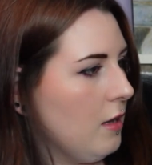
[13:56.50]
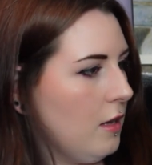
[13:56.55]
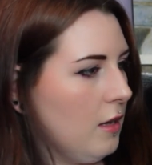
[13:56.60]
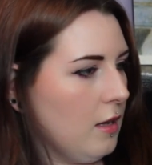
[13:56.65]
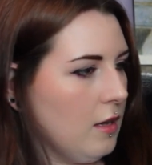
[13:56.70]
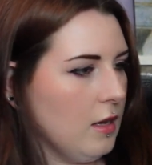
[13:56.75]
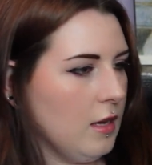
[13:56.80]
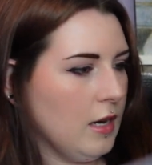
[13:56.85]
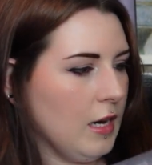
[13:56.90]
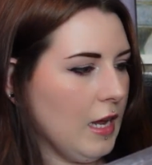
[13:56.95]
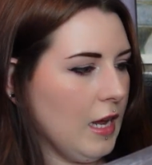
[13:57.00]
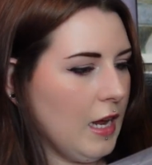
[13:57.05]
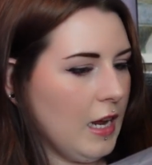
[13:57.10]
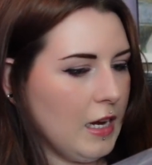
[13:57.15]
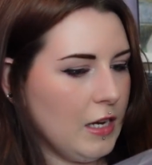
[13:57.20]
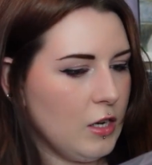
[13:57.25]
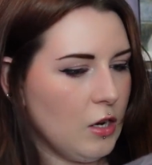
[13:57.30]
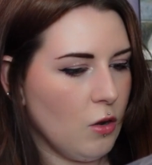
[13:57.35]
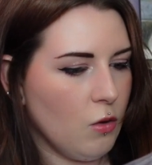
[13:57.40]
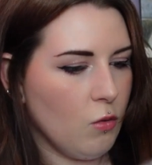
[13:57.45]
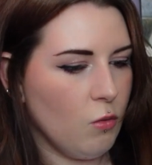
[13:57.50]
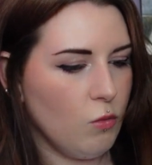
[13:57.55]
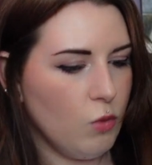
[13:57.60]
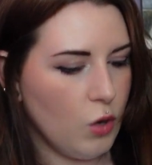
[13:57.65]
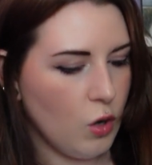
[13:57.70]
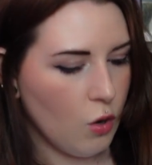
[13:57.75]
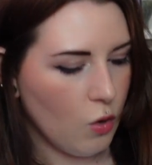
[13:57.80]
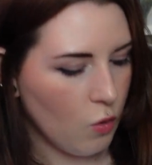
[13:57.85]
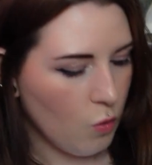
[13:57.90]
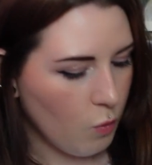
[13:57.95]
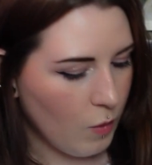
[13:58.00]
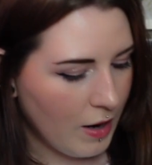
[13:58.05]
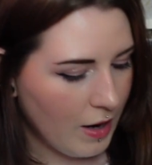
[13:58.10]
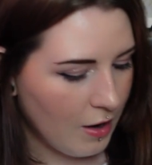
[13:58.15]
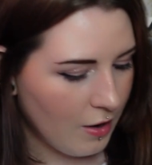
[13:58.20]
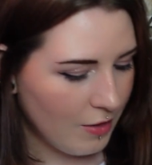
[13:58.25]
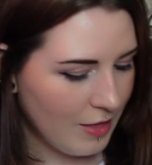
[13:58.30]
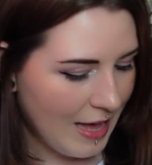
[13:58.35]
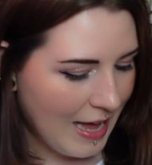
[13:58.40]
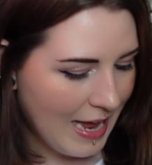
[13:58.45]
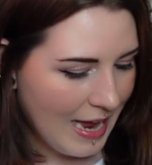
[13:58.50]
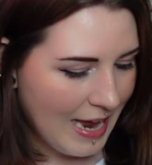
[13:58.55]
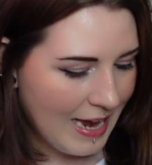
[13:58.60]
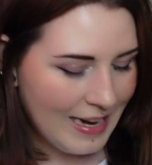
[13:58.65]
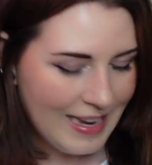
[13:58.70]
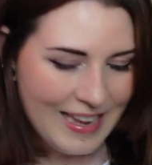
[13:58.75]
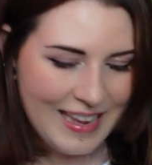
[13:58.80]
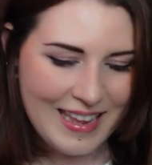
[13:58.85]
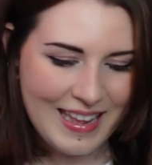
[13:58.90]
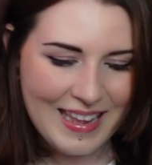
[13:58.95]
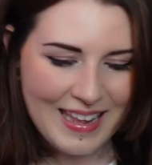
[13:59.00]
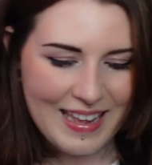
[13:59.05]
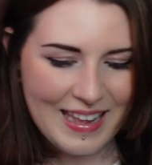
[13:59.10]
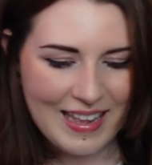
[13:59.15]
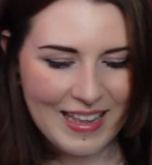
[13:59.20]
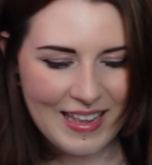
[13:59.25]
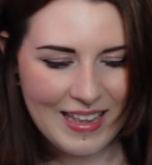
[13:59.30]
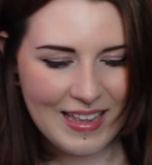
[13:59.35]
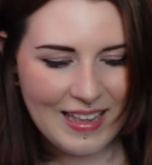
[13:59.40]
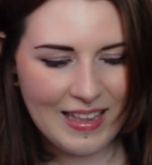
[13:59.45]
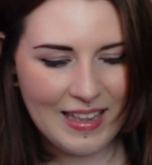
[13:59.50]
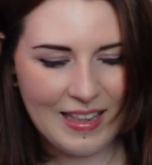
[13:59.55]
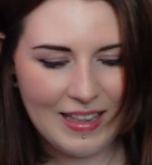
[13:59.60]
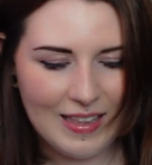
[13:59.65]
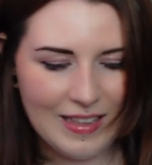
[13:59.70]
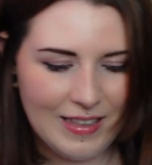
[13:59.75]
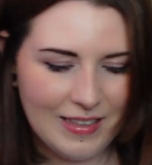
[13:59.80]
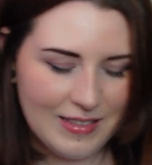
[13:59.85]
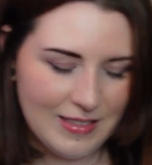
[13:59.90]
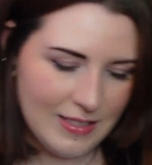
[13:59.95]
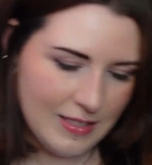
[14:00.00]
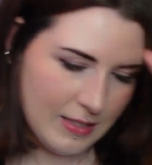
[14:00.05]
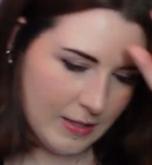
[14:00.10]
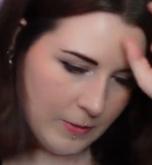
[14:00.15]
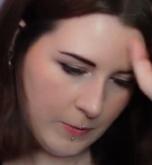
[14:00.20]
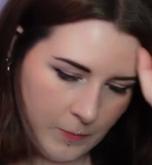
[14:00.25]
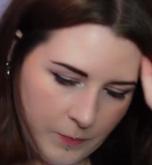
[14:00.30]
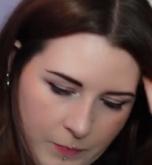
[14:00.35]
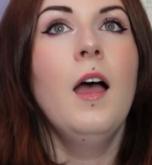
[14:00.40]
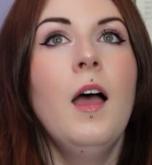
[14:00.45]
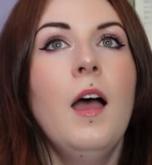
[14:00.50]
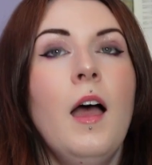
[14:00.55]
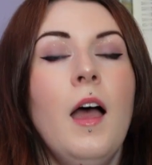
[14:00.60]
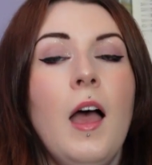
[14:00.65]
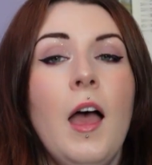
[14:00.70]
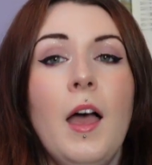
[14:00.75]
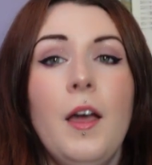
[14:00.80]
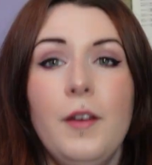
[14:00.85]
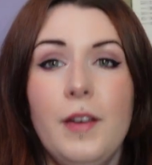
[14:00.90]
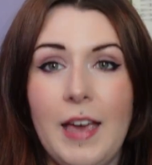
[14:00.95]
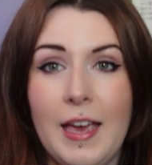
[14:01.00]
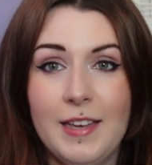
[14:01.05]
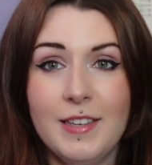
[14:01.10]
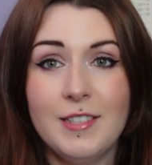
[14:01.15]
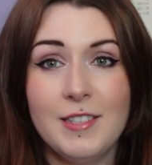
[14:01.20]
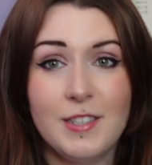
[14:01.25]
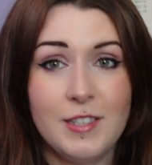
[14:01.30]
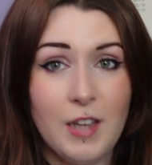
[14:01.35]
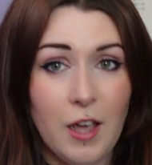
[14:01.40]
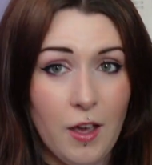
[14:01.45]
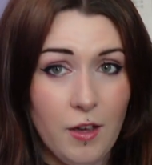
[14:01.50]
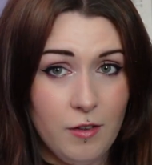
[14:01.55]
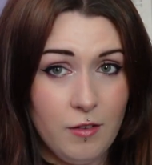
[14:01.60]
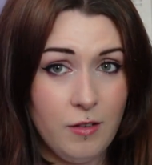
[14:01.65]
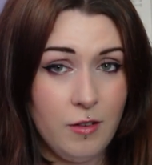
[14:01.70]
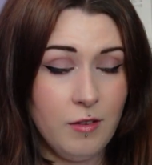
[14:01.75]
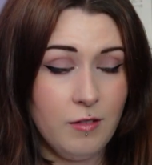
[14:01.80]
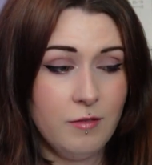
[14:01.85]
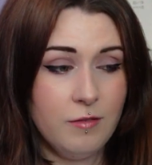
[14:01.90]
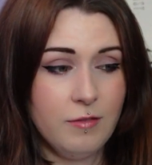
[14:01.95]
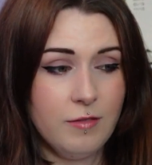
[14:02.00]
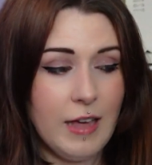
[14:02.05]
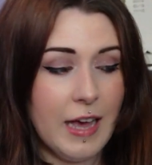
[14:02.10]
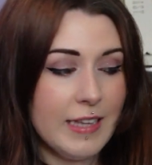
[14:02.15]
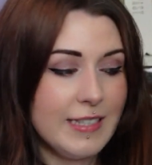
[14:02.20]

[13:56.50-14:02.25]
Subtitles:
And I don't know where that is. Okay, so that's